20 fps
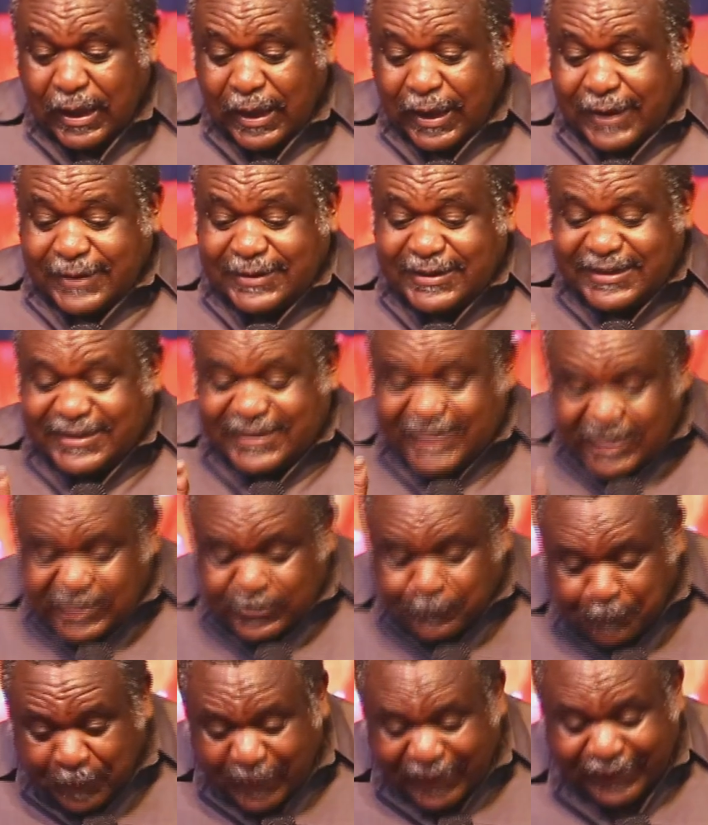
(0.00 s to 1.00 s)
and
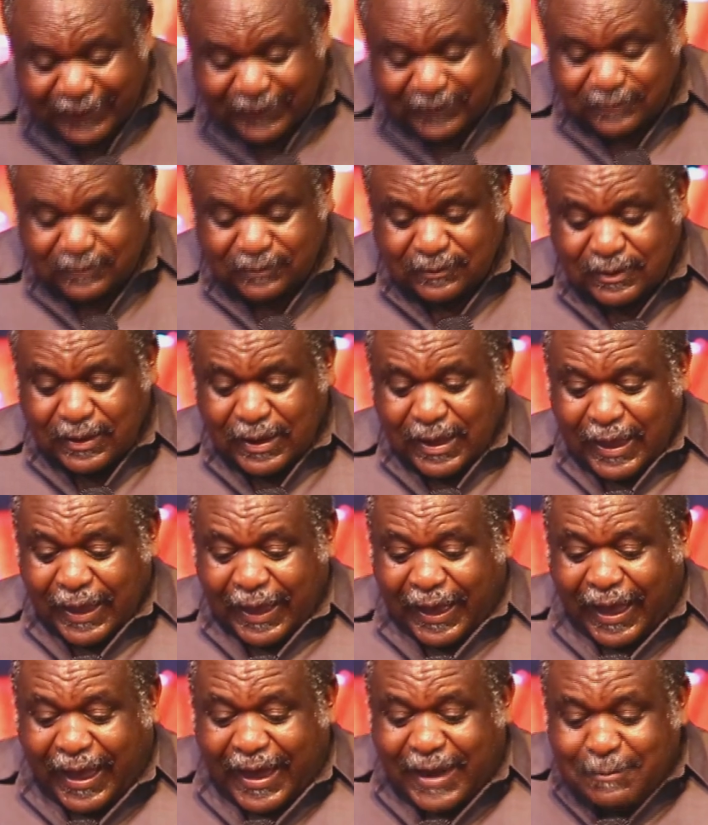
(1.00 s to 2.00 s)
discipline
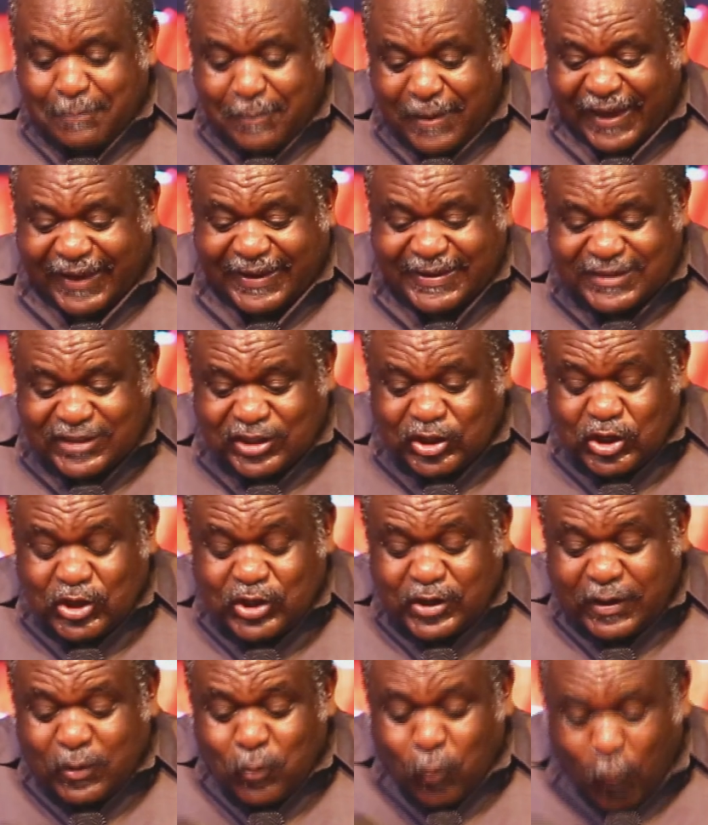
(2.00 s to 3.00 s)
can make
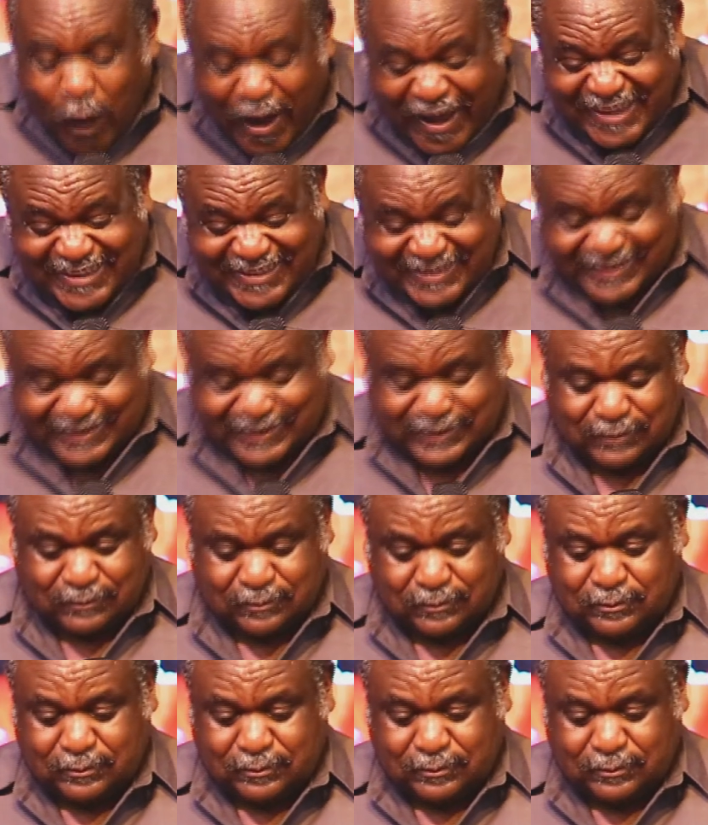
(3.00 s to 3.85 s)
children wise.